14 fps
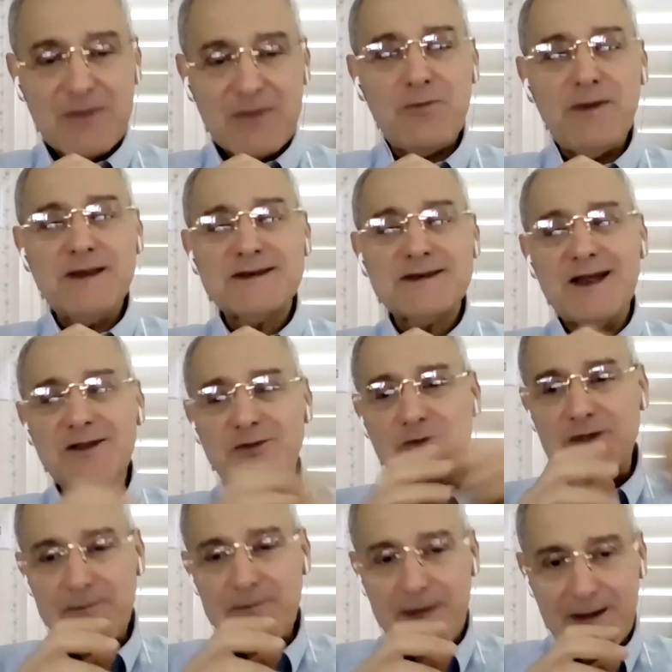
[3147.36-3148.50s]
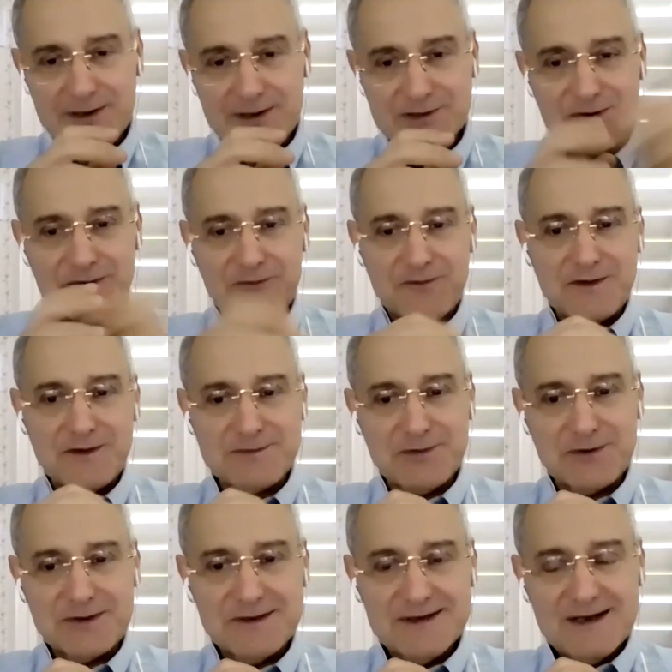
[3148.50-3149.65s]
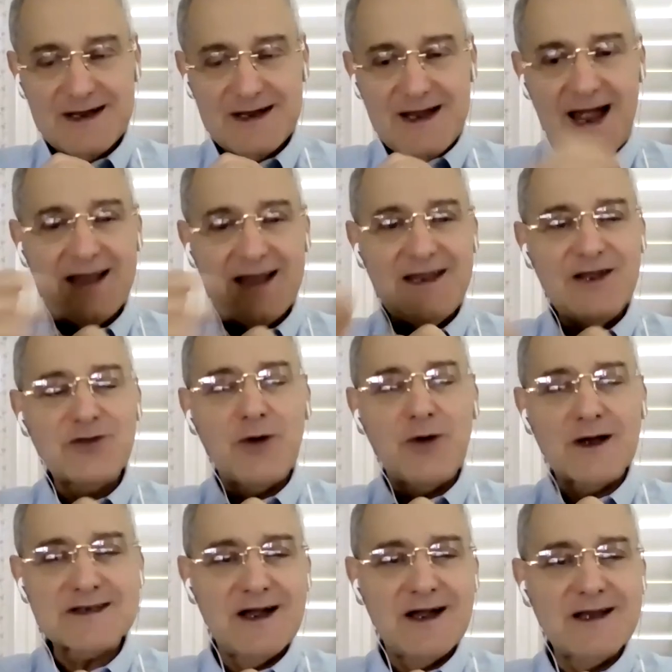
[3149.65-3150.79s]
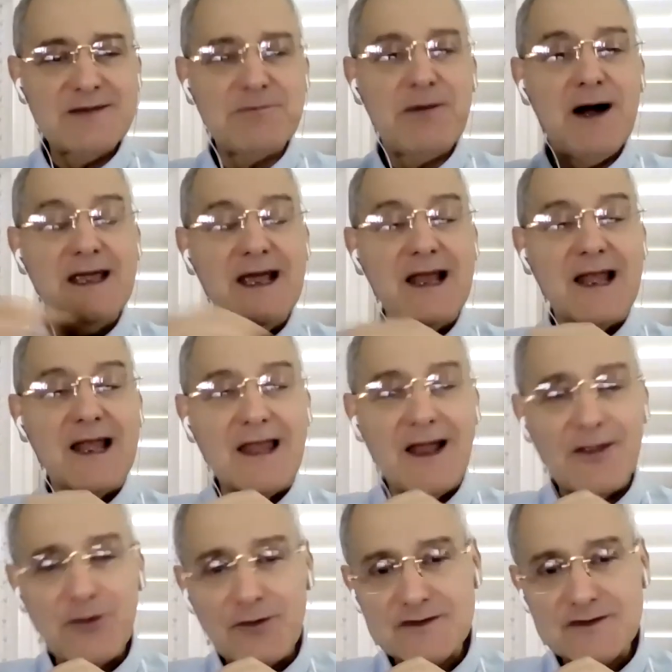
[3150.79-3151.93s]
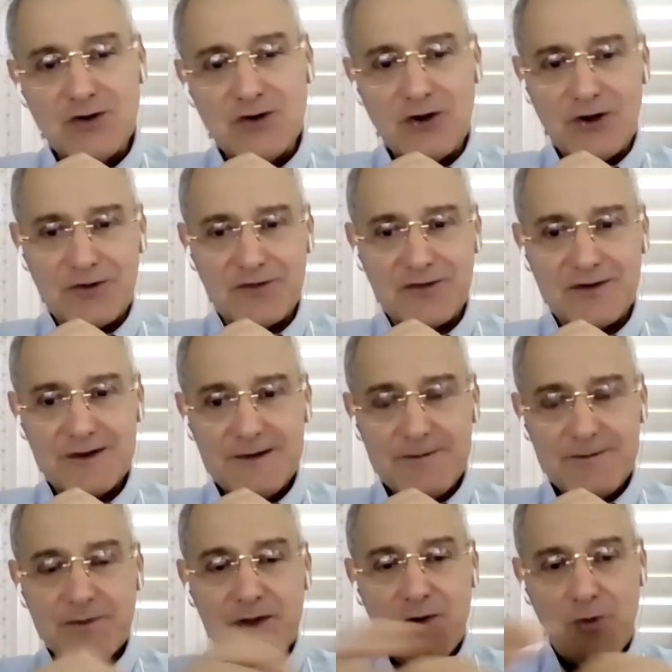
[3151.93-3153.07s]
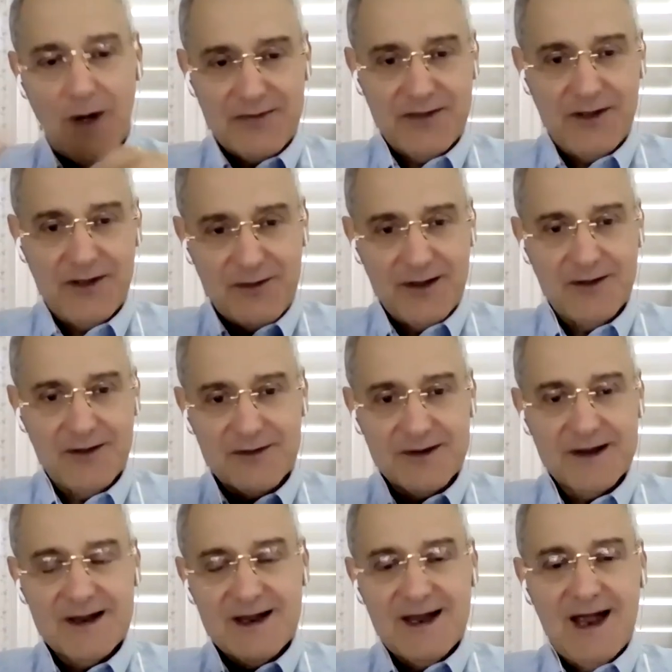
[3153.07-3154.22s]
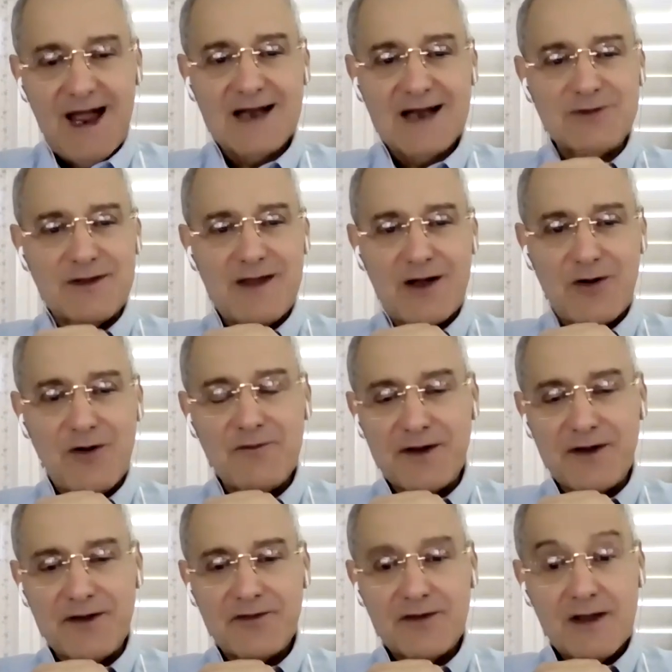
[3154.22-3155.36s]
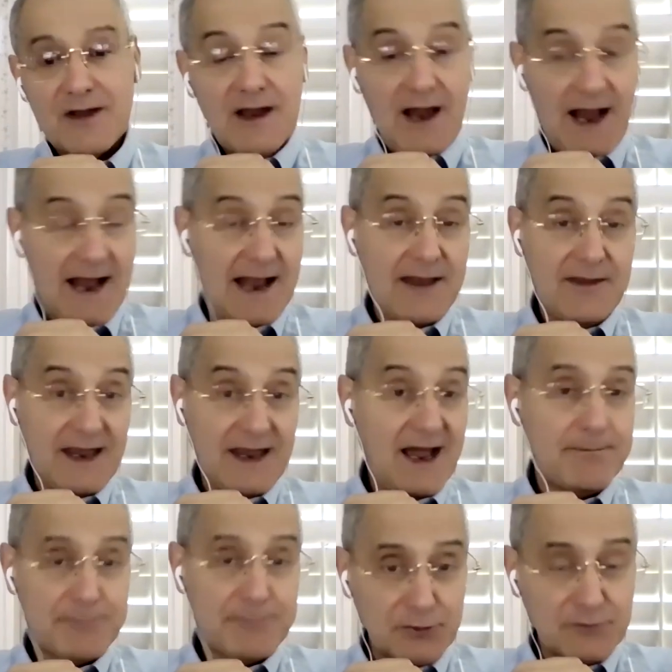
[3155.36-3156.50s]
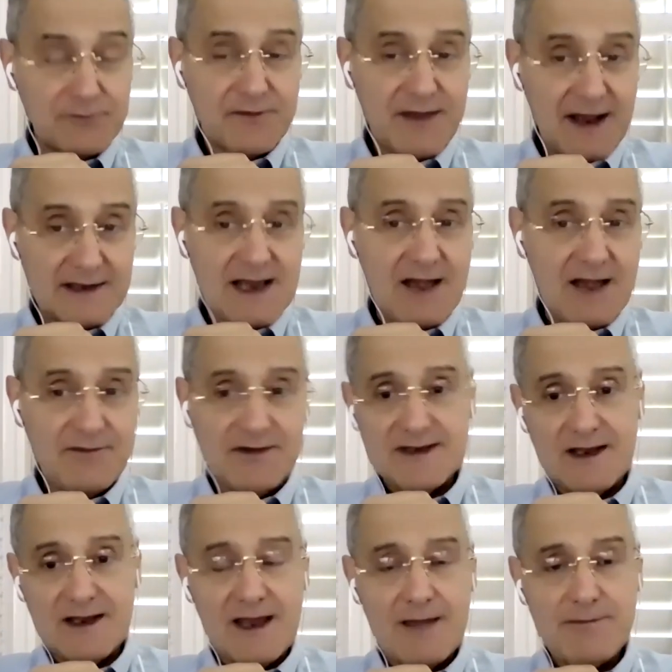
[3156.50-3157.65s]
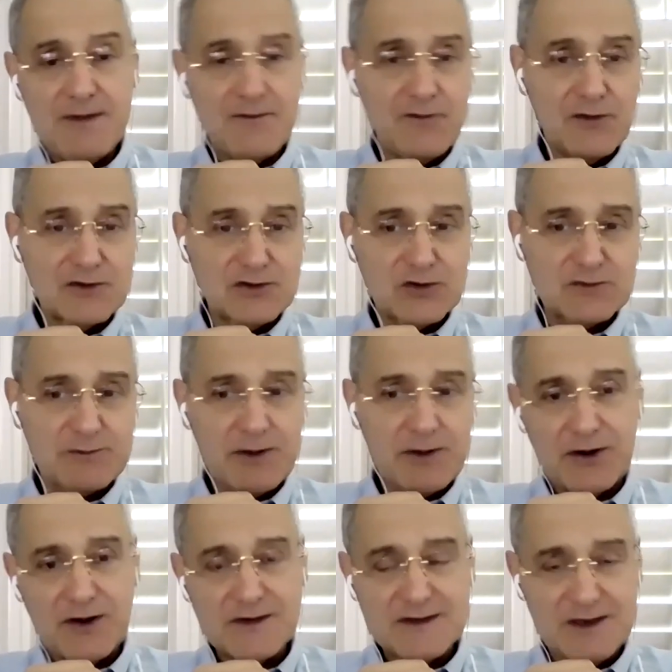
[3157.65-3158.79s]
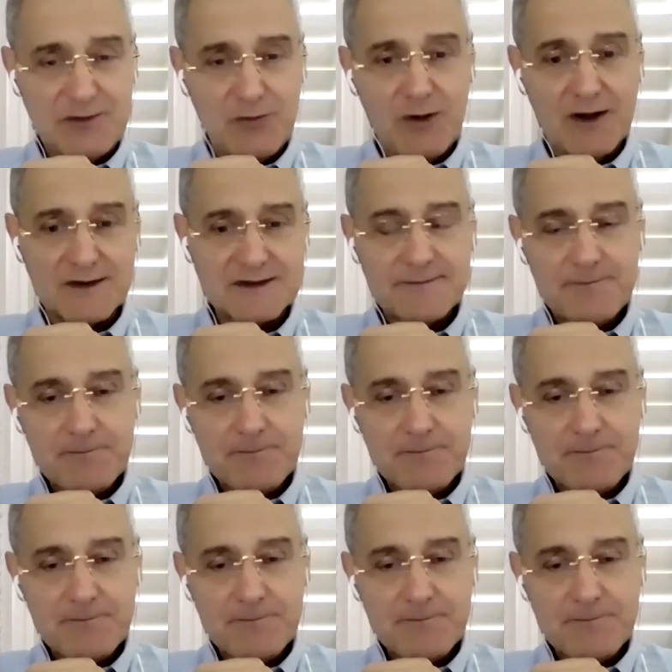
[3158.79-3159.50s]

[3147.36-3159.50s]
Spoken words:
to be sent to the publisher of this book. And it was signed by a lot of scholars who attended actually the conference, and they approved that Avicenna before George Perkins he was.